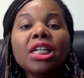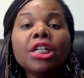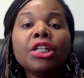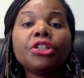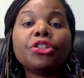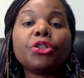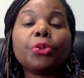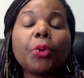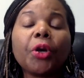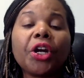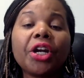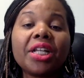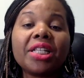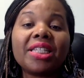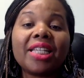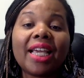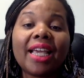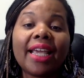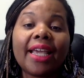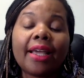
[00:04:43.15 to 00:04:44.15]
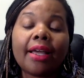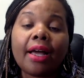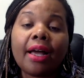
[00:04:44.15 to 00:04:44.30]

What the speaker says: So we're going to take